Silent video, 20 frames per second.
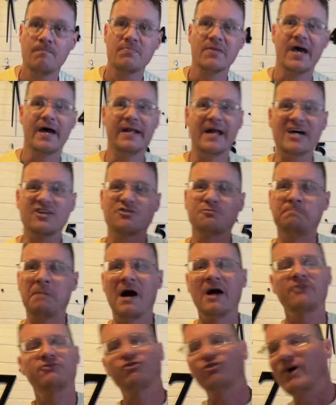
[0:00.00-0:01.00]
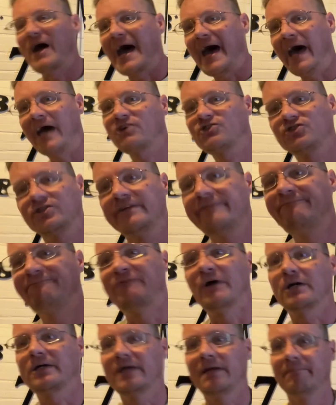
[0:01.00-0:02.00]
And that sponsor actually
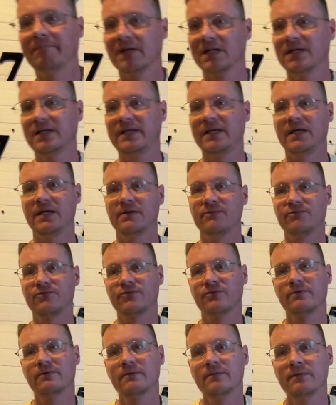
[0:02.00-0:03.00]
fucking believes.